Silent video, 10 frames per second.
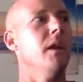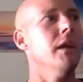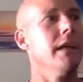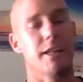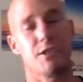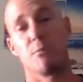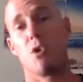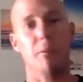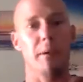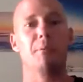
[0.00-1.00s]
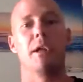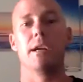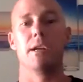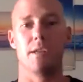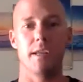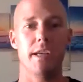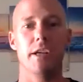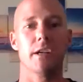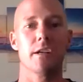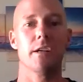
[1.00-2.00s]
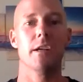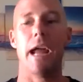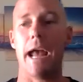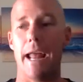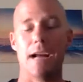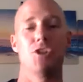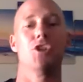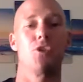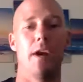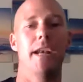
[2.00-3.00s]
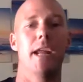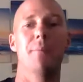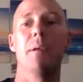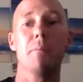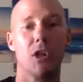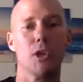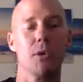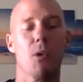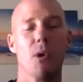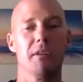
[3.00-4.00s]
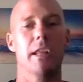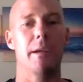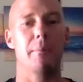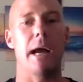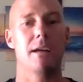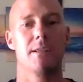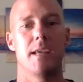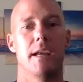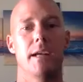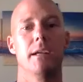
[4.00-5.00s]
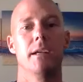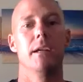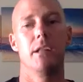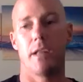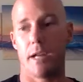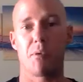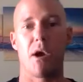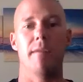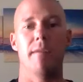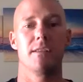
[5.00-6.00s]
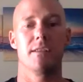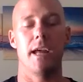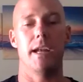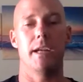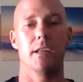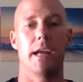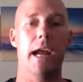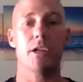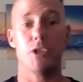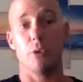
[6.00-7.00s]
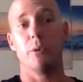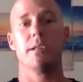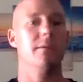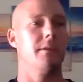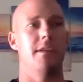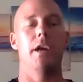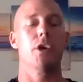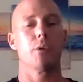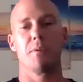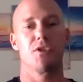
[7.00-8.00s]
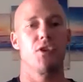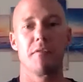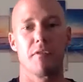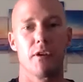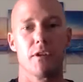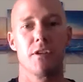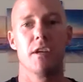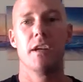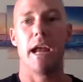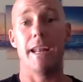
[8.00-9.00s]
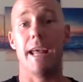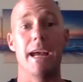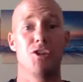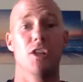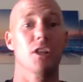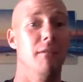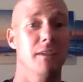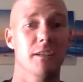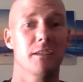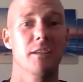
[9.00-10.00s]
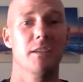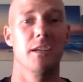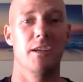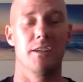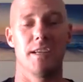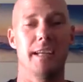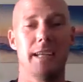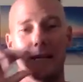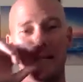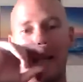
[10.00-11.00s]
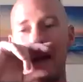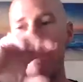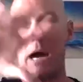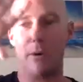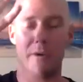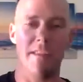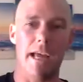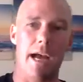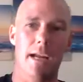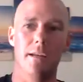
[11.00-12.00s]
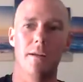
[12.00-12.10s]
get some rugby players in here and actually train them in a little more of a laid back setting, like a private setting, like I do with, say, a group of surfers. And they actually love it because it gets them out of that